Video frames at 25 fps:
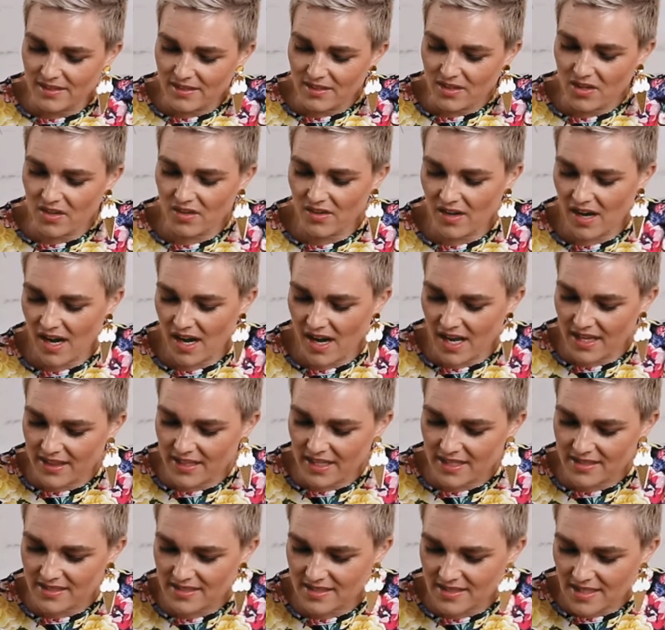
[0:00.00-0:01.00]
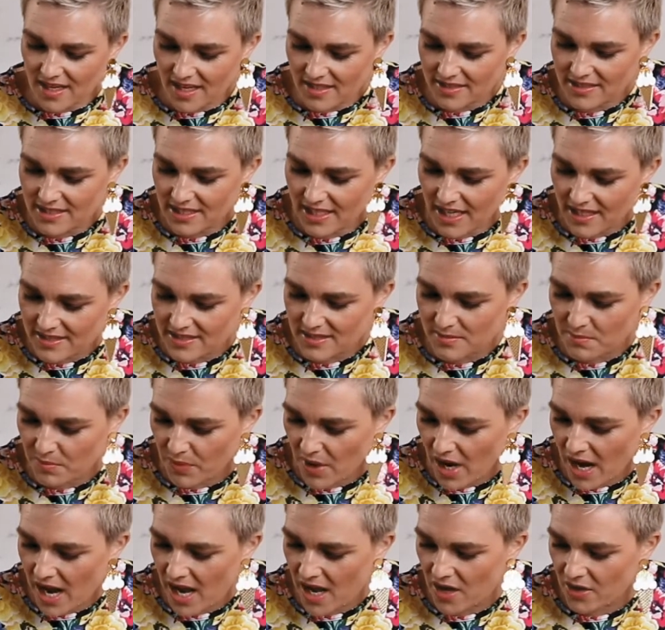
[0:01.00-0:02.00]
All right, that's starting to get some
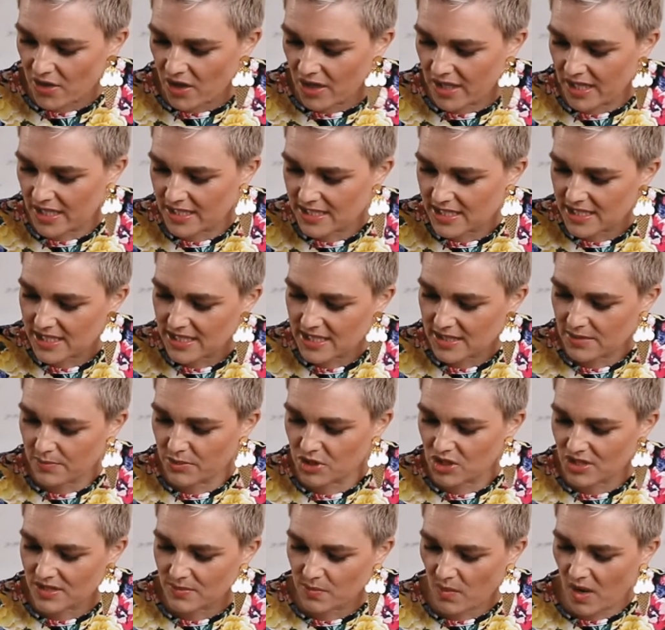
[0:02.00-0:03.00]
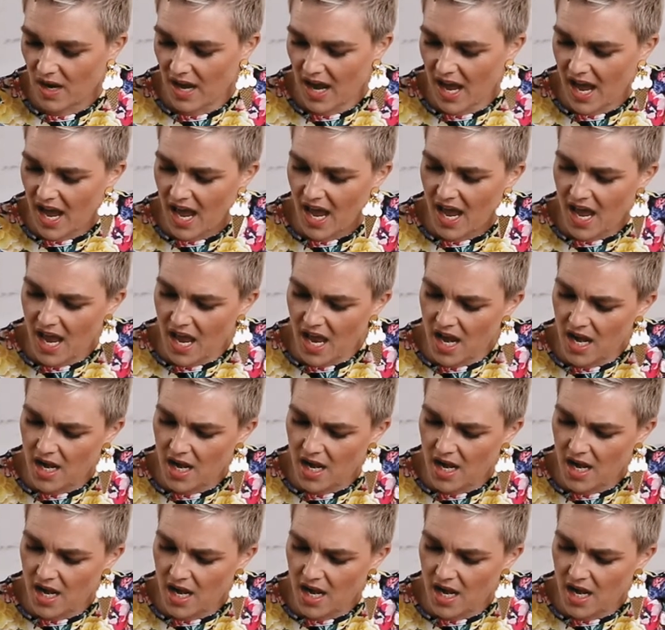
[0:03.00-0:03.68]
brown on it, which is what I